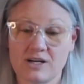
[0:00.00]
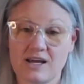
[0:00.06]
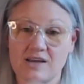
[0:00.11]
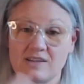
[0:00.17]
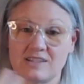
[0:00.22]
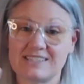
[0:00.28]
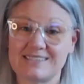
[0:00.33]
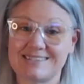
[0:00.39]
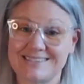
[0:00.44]
Now,
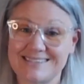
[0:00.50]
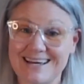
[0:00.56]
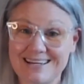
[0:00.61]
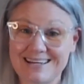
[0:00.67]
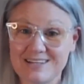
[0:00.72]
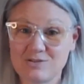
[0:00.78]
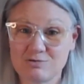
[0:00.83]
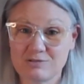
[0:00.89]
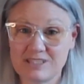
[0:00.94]
the
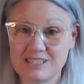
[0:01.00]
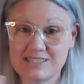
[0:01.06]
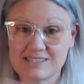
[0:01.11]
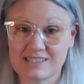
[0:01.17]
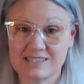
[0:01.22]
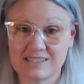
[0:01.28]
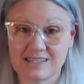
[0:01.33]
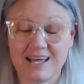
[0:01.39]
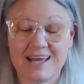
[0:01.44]
second
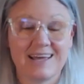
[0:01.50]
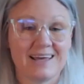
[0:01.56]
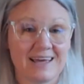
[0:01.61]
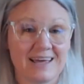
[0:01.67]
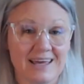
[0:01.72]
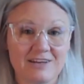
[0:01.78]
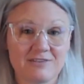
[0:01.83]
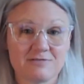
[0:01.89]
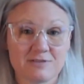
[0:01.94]
reason
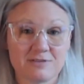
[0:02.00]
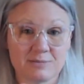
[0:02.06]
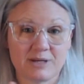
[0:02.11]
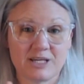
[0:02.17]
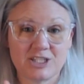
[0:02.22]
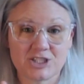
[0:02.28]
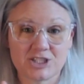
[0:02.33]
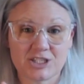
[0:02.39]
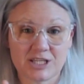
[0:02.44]

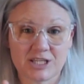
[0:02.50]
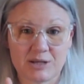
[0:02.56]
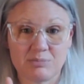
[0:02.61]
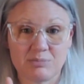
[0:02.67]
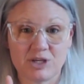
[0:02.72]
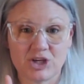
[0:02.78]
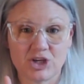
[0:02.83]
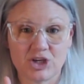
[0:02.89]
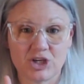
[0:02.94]
inflammation can
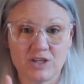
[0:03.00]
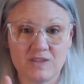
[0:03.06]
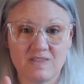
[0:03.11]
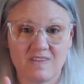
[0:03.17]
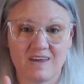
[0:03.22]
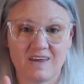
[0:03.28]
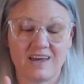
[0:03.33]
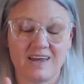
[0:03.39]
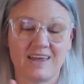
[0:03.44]
be a good
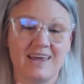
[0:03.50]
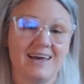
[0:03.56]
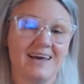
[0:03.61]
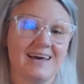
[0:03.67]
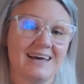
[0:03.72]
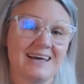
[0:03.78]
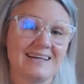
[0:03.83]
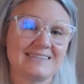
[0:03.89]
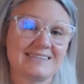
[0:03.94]
thing
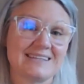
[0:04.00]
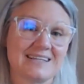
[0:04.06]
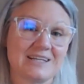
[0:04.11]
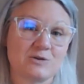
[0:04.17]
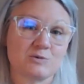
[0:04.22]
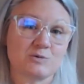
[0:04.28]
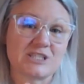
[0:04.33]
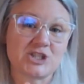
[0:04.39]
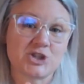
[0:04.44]
is that
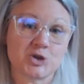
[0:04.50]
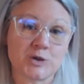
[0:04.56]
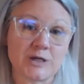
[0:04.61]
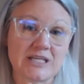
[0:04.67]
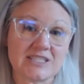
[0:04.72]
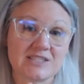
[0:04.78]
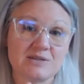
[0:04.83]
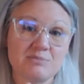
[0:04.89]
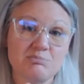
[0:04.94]
it
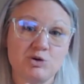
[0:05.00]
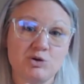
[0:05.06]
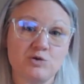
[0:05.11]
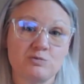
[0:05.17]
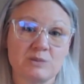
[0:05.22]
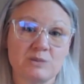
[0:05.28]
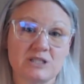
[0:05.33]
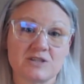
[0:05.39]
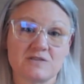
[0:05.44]
restricts the
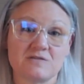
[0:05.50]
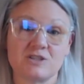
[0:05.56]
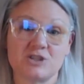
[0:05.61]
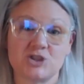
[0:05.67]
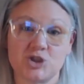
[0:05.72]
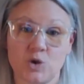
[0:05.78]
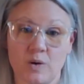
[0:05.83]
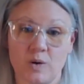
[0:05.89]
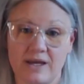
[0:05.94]
movement of the
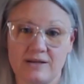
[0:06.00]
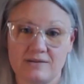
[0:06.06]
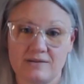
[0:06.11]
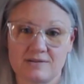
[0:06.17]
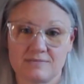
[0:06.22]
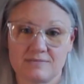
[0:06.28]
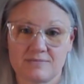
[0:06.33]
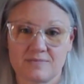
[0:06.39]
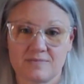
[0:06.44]
joint.